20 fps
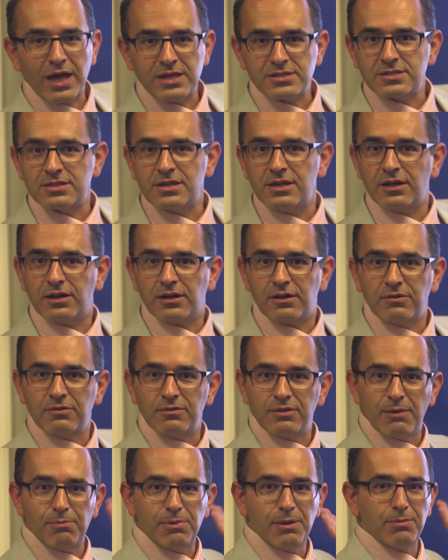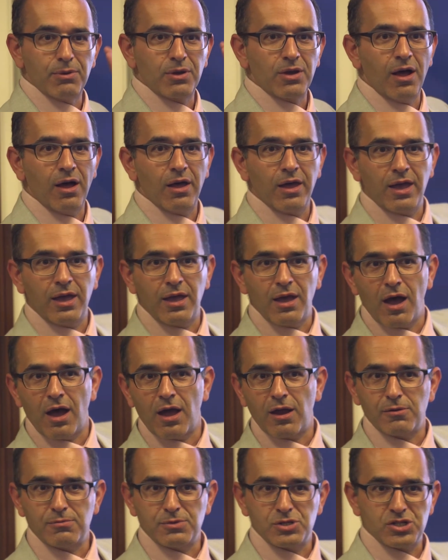mess here that people call
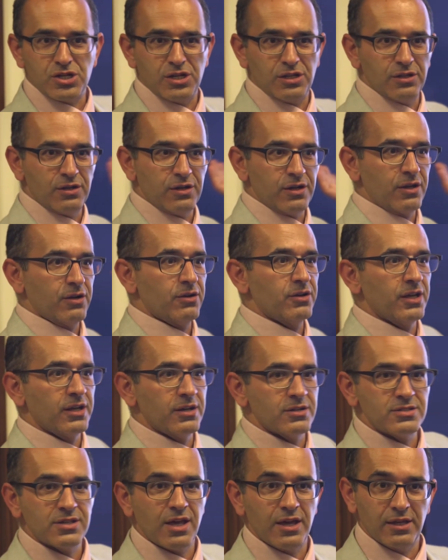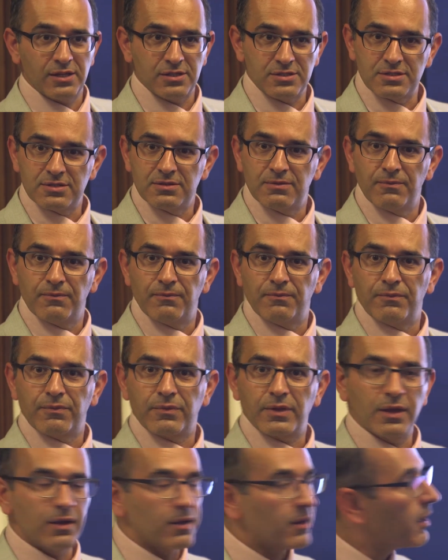AI or machine learning or data science.
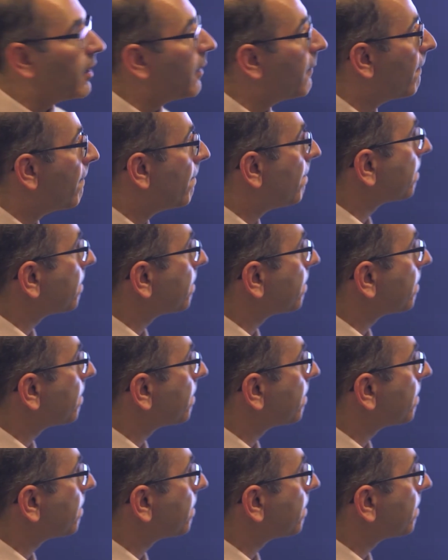Okay?